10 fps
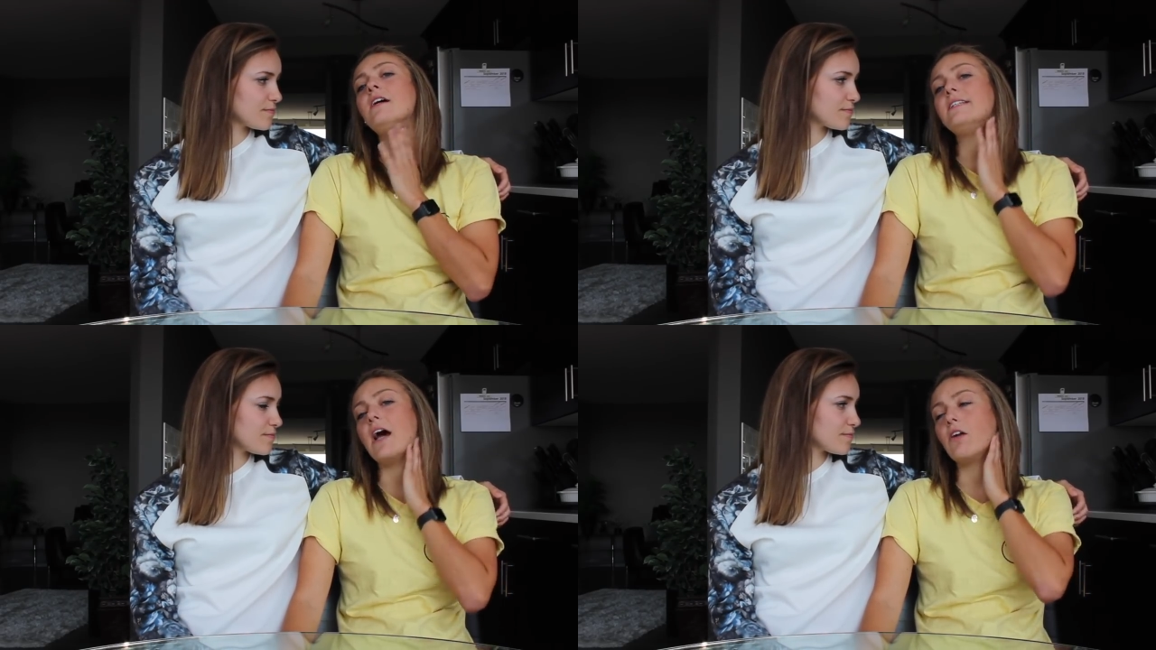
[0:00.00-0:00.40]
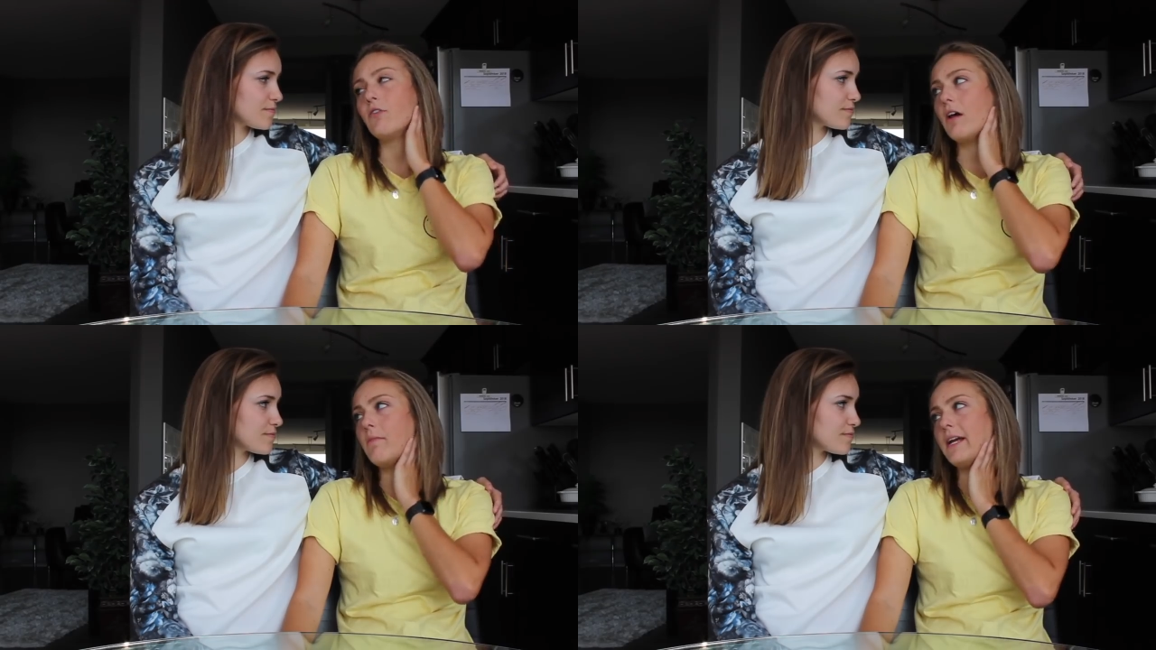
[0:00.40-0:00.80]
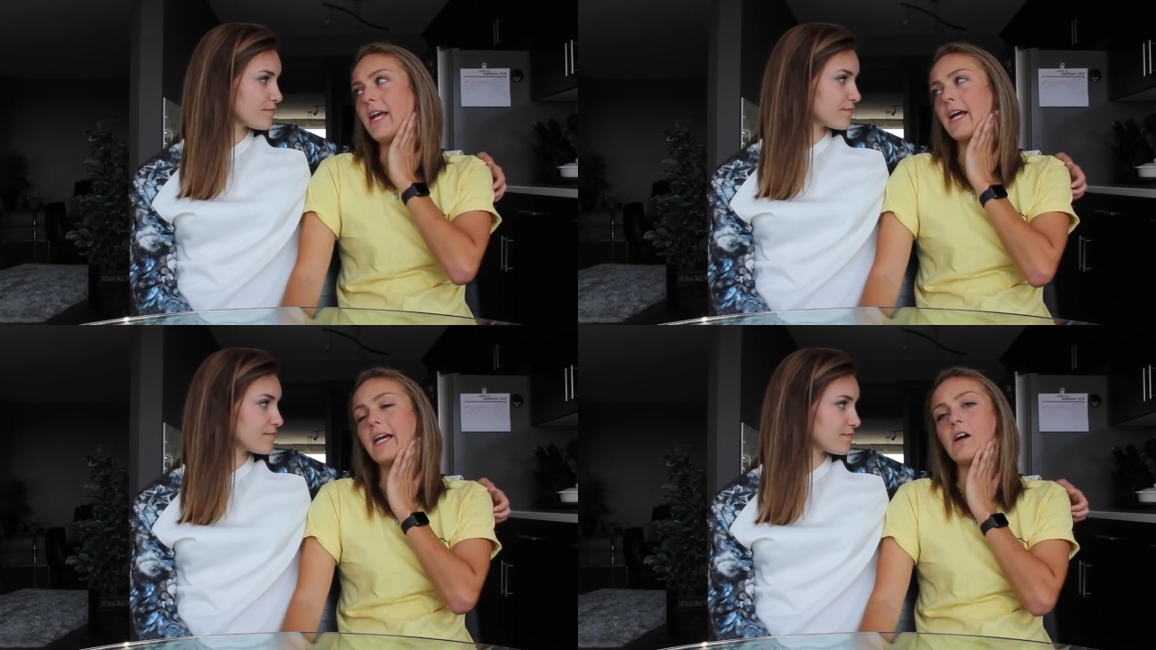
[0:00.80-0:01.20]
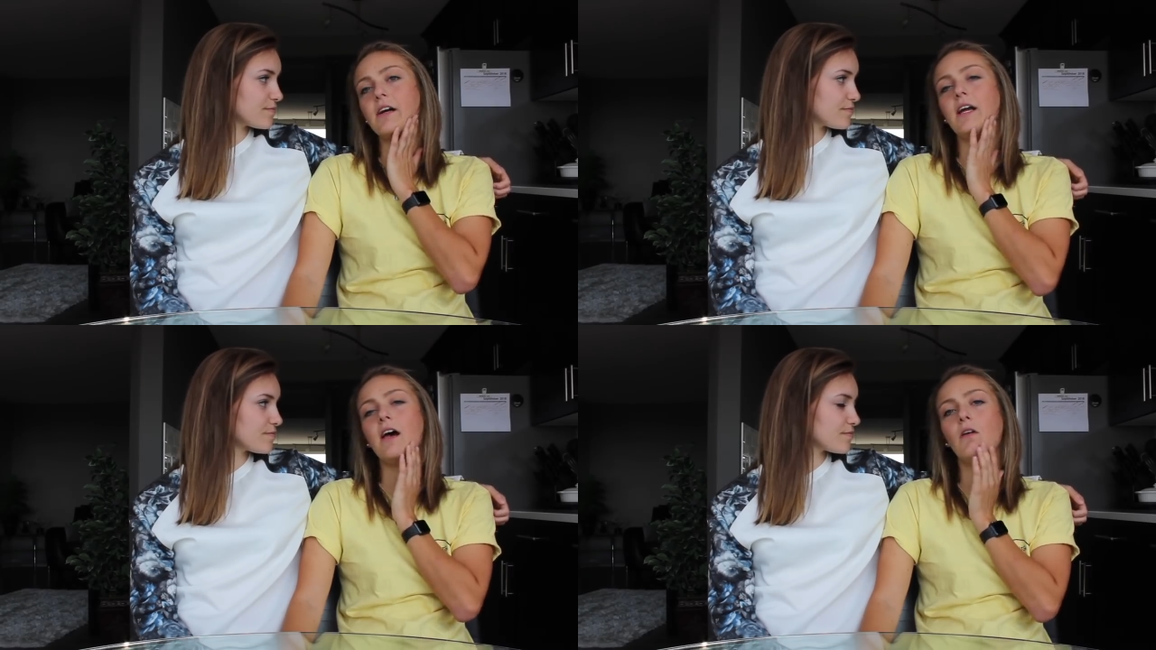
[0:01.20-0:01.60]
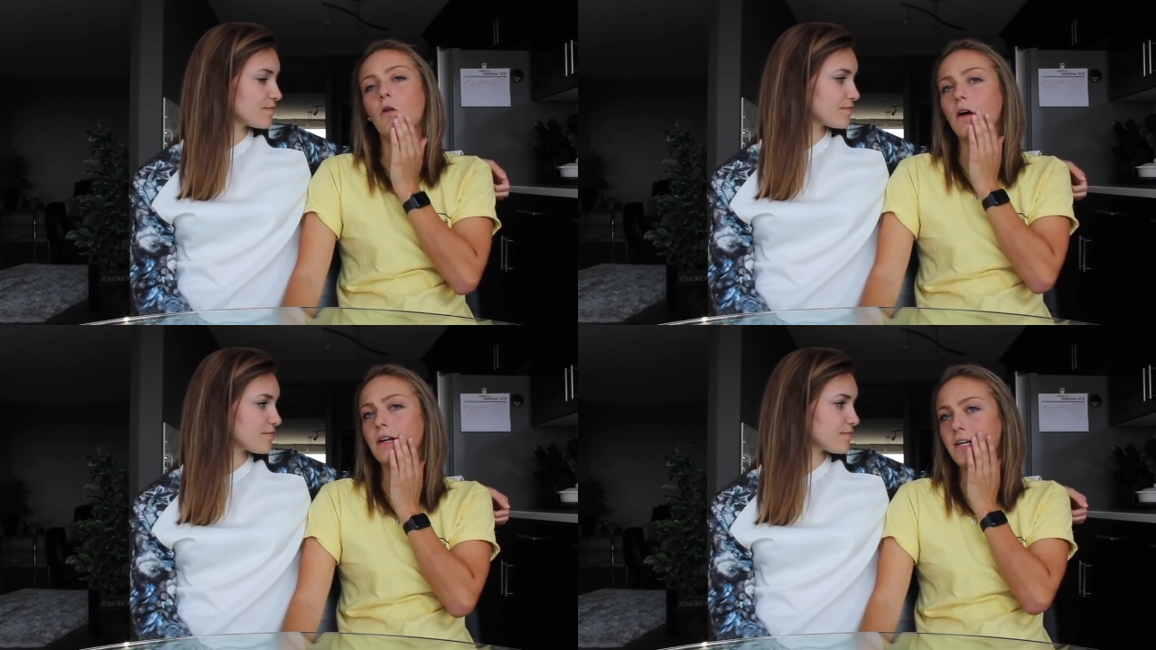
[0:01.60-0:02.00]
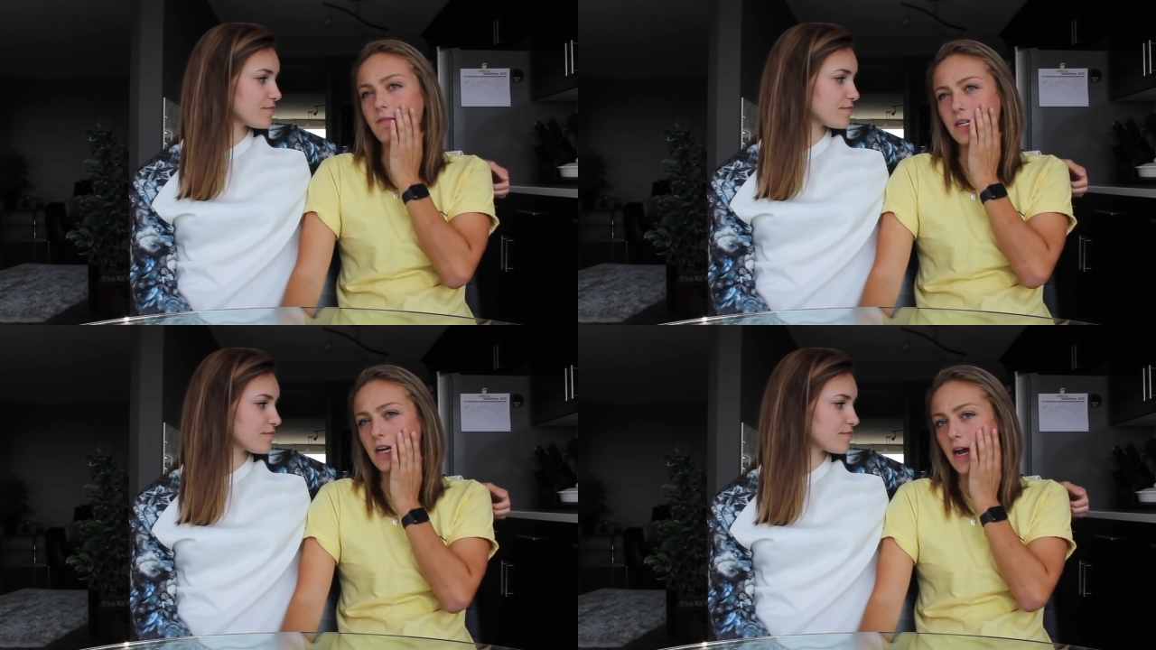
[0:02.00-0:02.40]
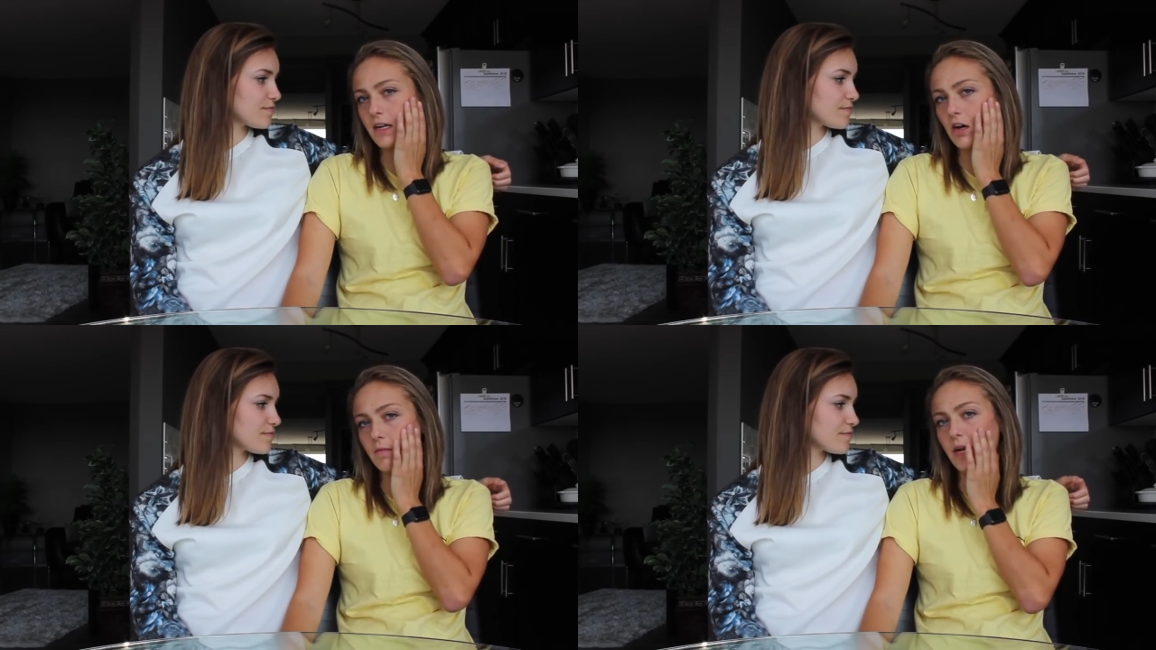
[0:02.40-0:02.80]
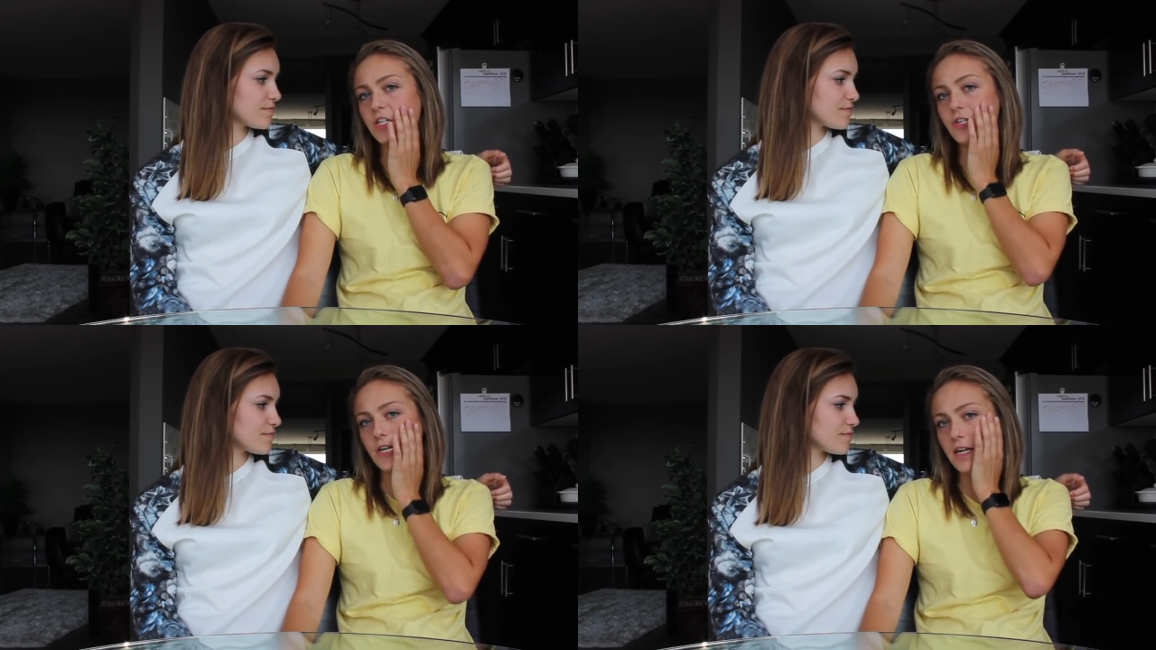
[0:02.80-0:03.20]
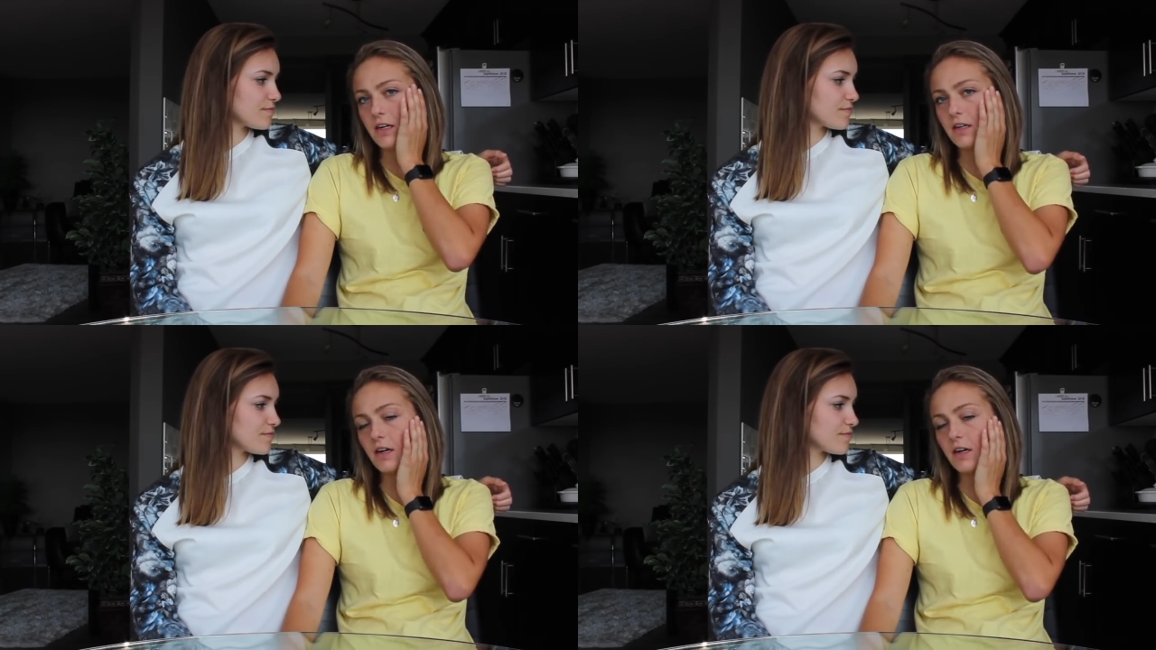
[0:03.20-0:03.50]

Speaker 1: down around my neck area or even kind of on my cheek